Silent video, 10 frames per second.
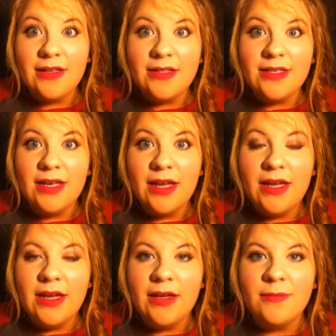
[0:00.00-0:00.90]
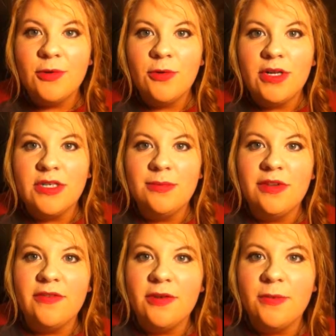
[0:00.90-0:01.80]
Guys, today I'm going to
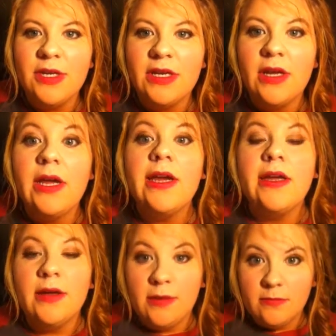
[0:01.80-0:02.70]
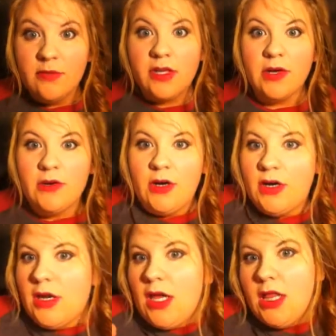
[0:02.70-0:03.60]
be filming a video
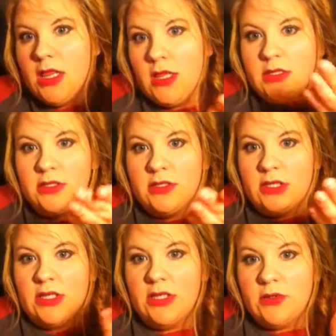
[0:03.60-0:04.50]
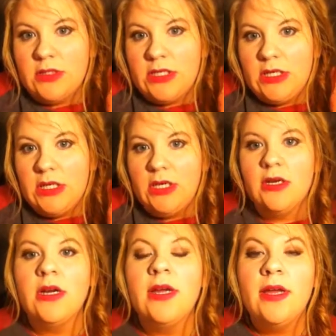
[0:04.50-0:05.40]
on this look that you see
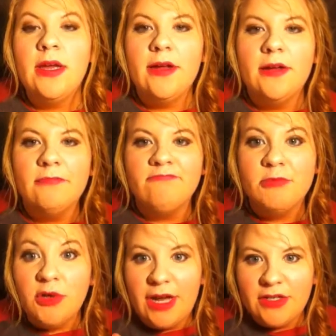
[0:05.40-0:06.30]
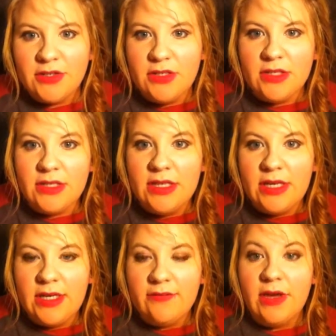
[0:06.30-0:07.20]
here. Well, actually just
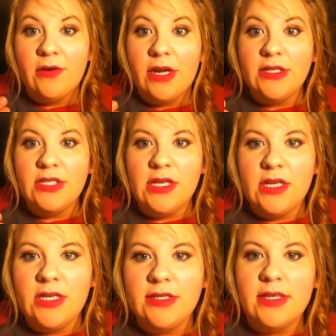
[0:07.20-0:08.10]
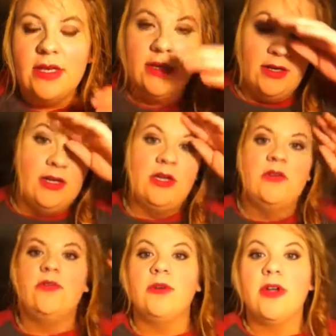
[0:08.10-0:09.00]
the foundation. It's a
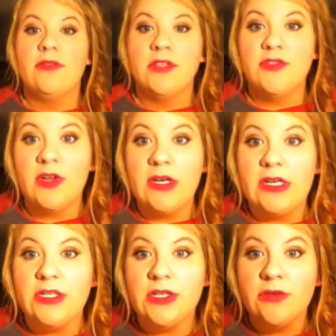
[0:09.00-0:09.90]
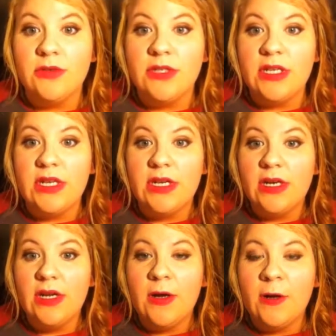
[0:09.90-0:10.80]
full coverage foundation
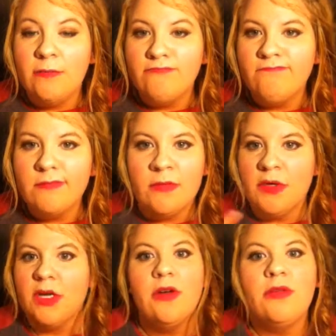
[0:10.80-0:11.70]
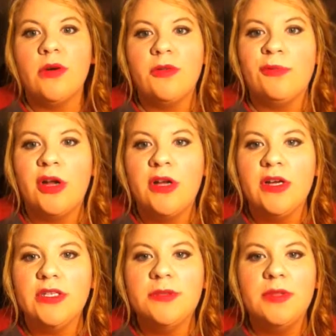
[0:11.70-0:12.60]
routine. I'm going to go through all the
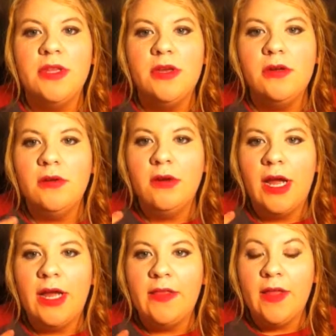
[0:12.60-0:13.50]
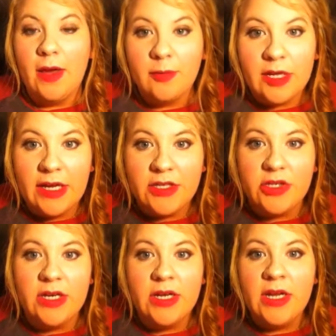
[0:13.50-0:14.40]
products with you and the
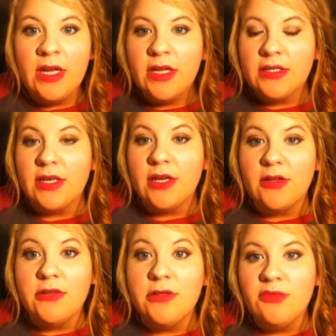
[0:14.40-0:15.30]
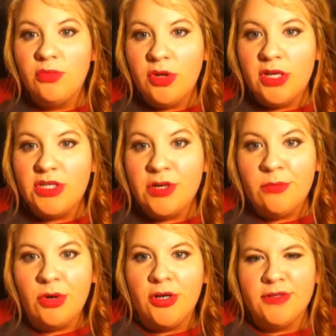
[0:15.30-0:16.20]
application. It's going to include blush
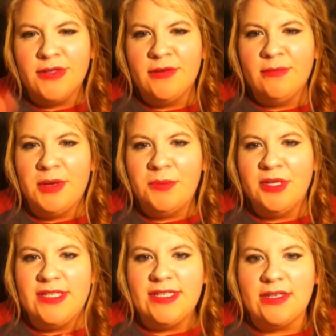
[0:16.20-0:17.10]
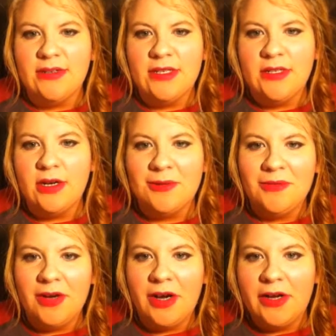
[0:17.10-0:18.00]
and bronzer minimalistically. Not going to be
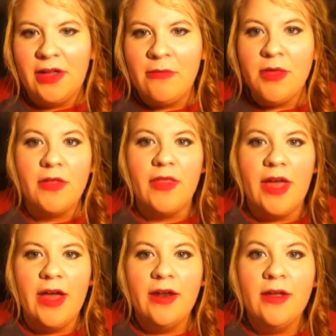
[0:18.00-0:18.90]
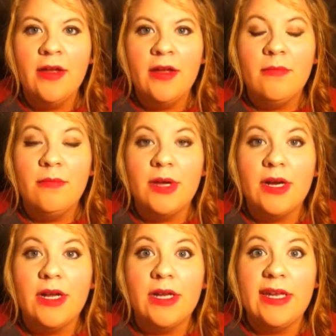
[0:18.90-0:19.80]
very in-depth on that.
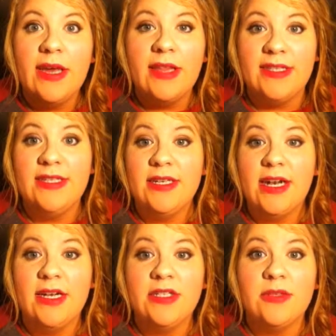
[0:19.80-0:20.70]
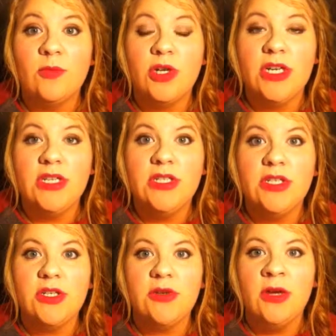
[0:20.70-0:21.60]
But yeah, that's it. I just wanted
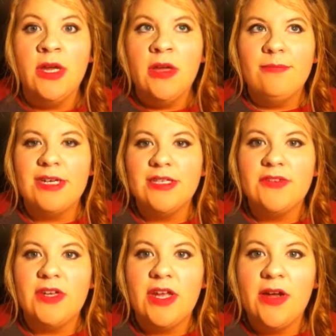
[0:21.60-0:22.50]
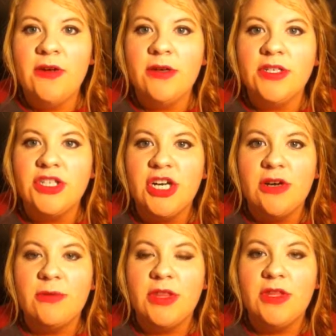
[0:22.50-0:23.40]
to make this video and
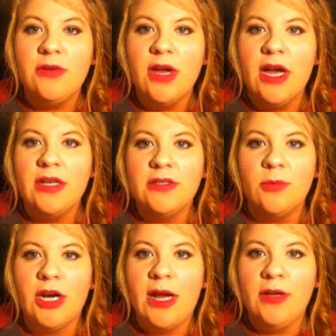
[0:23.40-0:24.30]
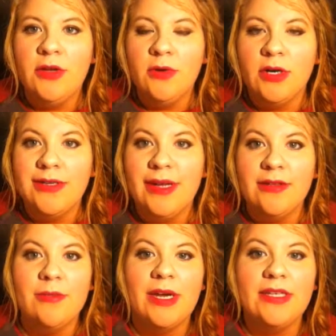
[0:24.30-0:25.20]
share with you guys what I do on a
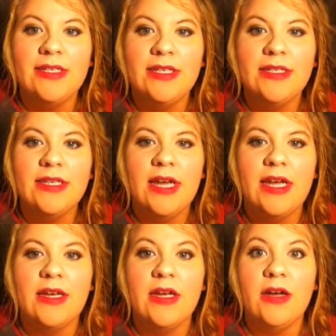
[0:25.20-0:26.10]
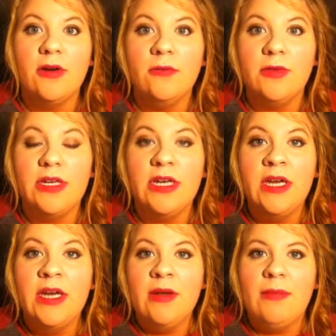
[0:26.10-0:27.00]
daily basis, and hopefully
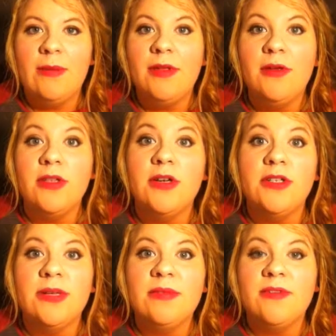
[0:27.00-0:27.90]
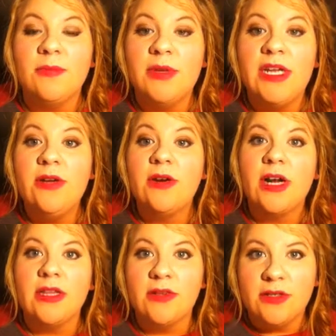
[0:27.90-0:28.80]
maybe you can learn something from me, or
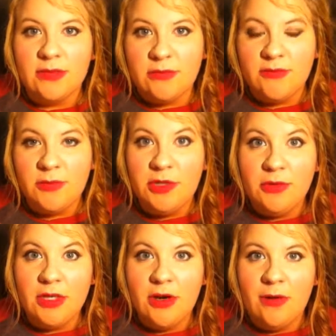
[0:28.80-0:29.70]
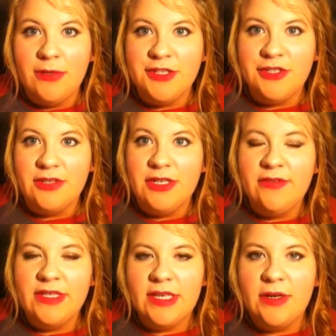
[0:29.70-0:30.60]
I can learn something from you in the comments you
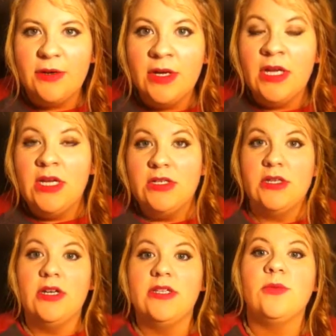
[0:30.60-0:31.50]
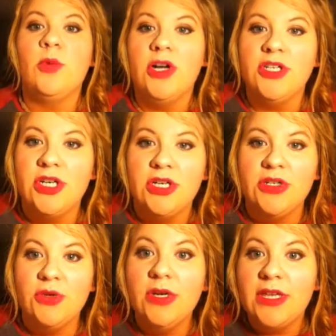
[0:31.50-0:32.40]
leave. So just watch and
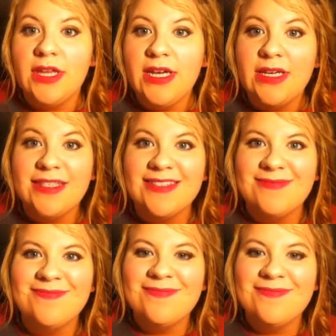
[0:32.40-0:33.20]
enjoy. Thanks.